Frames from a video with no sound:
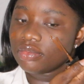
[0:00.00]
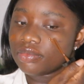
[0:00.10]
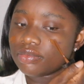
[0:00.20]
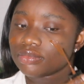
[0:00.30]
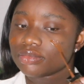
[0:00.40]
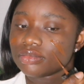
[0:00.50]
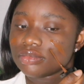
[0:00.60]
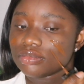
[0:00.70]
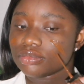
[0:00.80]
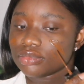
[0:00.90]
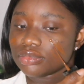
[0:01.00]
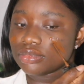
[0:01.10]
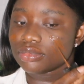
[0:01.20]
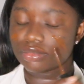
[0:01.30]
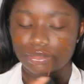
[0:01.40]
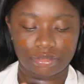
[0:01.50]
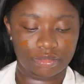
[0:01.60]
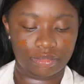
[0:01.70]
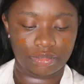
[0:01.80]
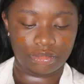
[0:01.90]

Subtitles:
(no one is talking)